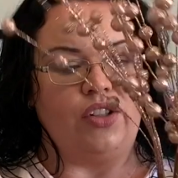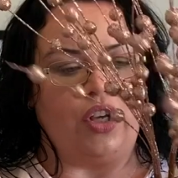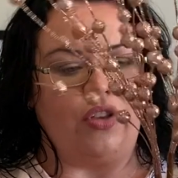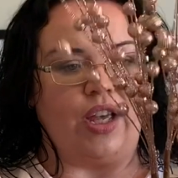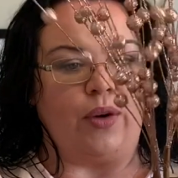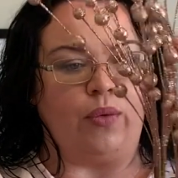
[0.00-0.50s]

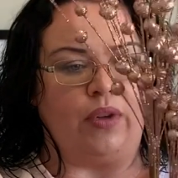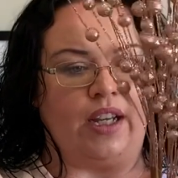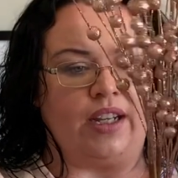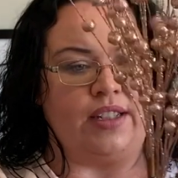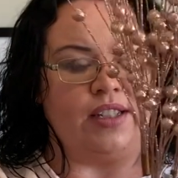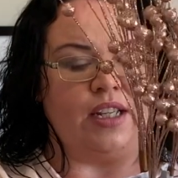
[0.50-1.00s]
So they,
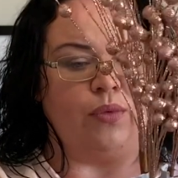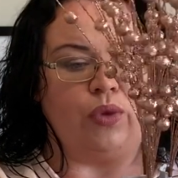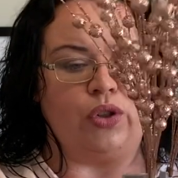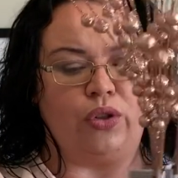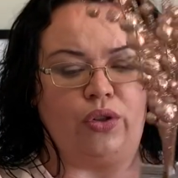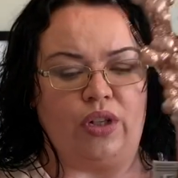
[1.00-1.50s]
like I said, were
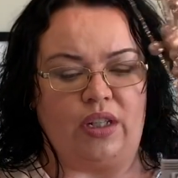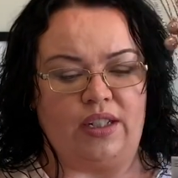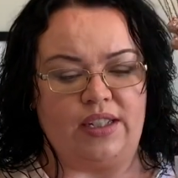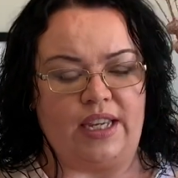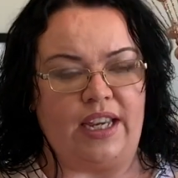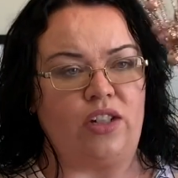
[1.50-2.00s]

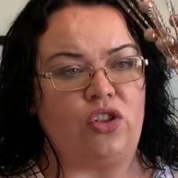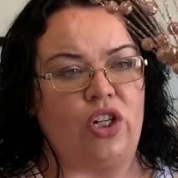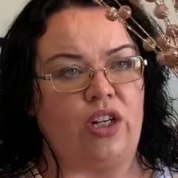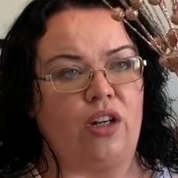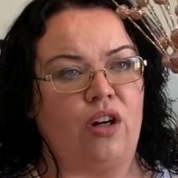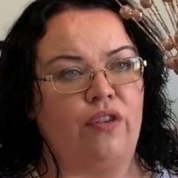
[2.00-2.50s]
$2 each,
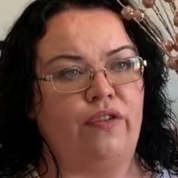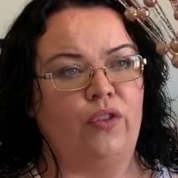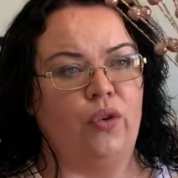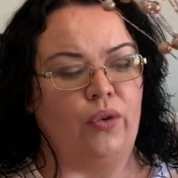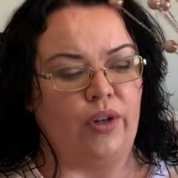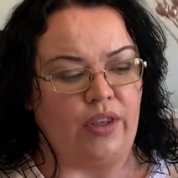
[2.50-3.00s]
and I got
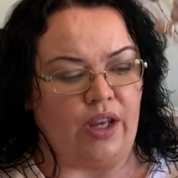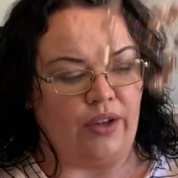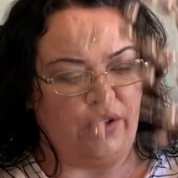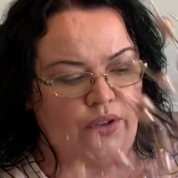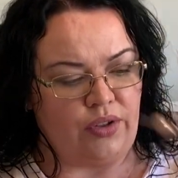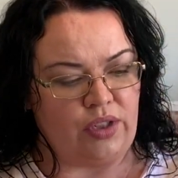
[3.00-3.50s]
4 of
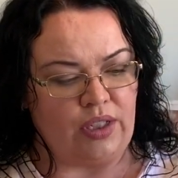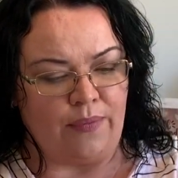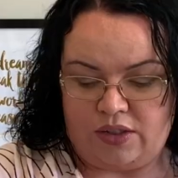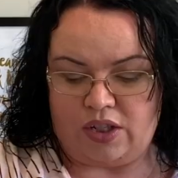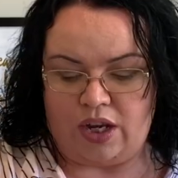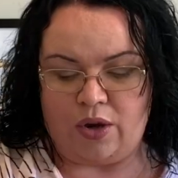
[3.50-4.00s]
those.
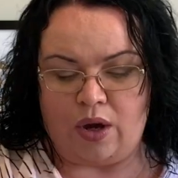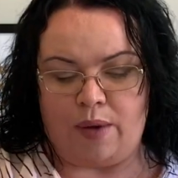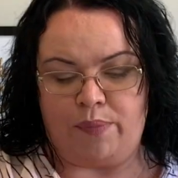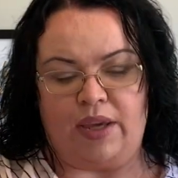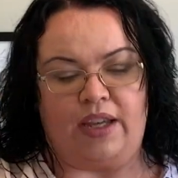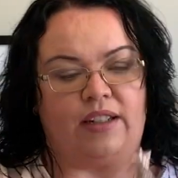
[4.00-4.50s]
So I
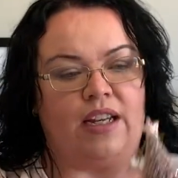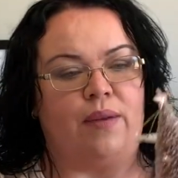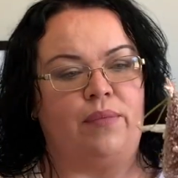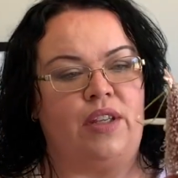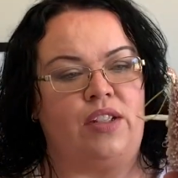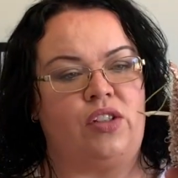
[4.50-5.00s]
picked
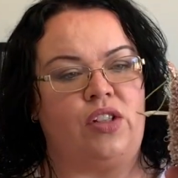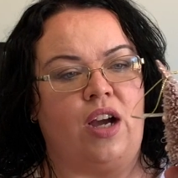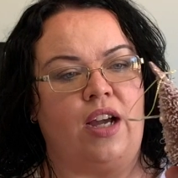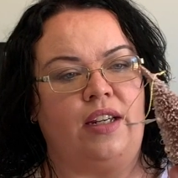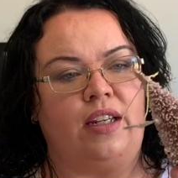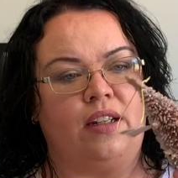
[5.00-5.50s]
up this
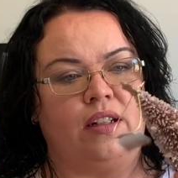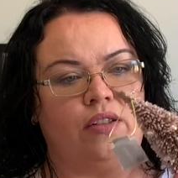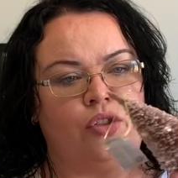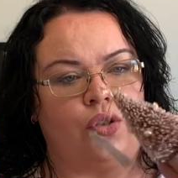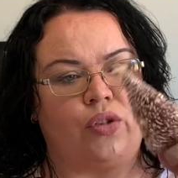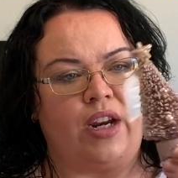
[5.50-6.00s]
tiny little
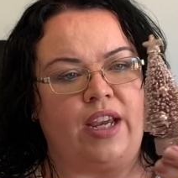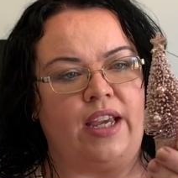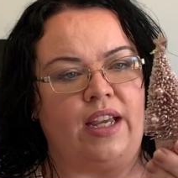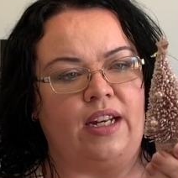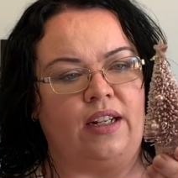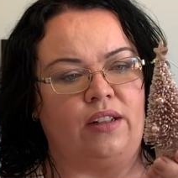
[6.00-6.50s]

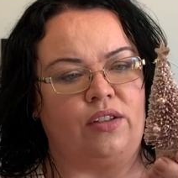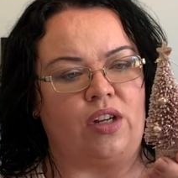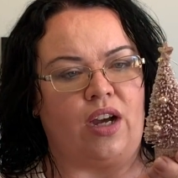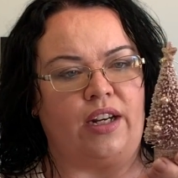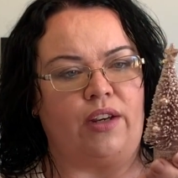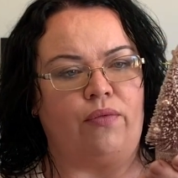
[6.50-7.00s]
tree, a little
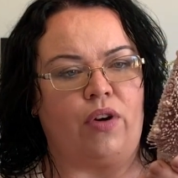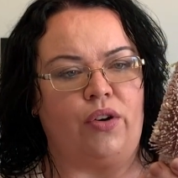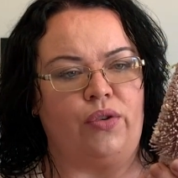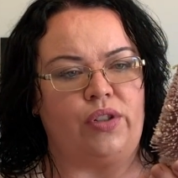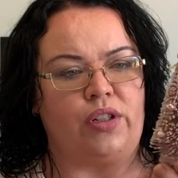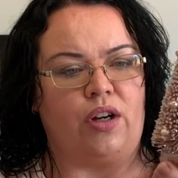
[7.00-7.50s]
tiny
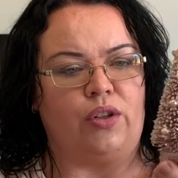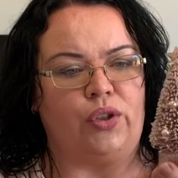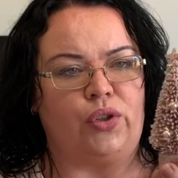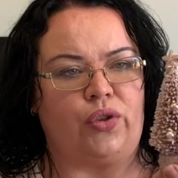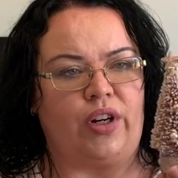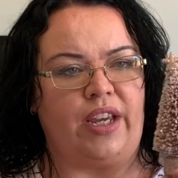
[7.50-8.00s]
rose
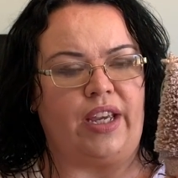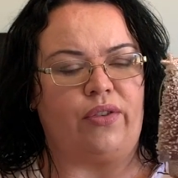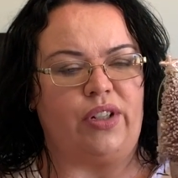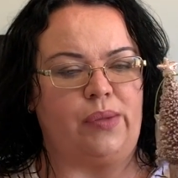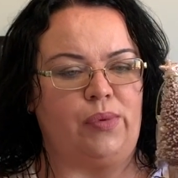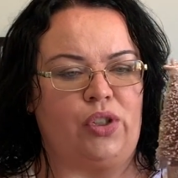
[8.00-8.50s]
gold tree,
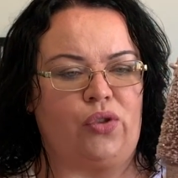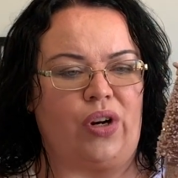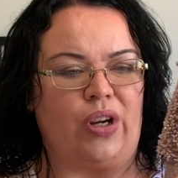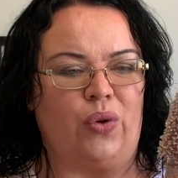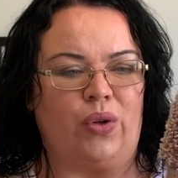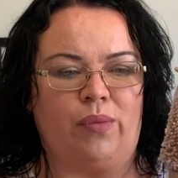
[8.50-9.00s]
Christmas
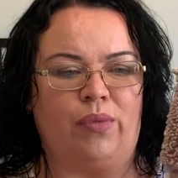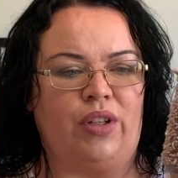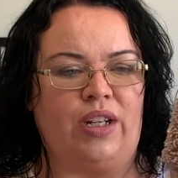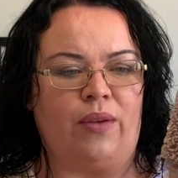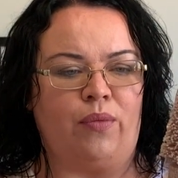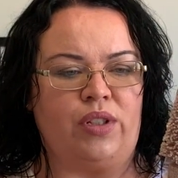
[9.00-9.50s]
tree
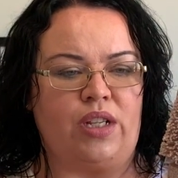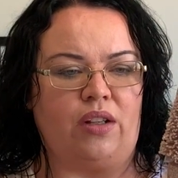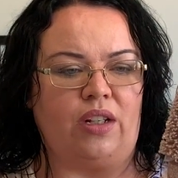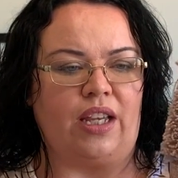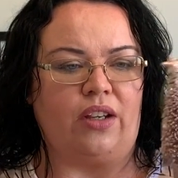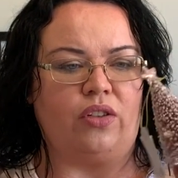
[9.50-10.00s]
ornament. It was
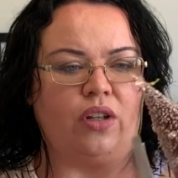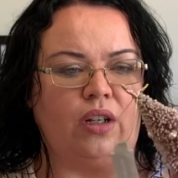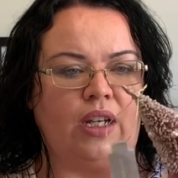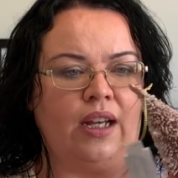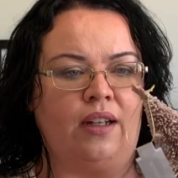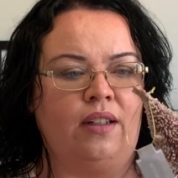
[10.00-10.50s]
only
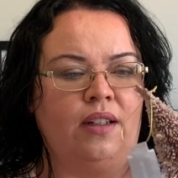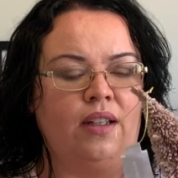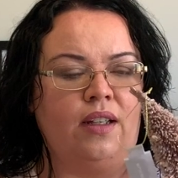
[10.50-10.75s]
$1.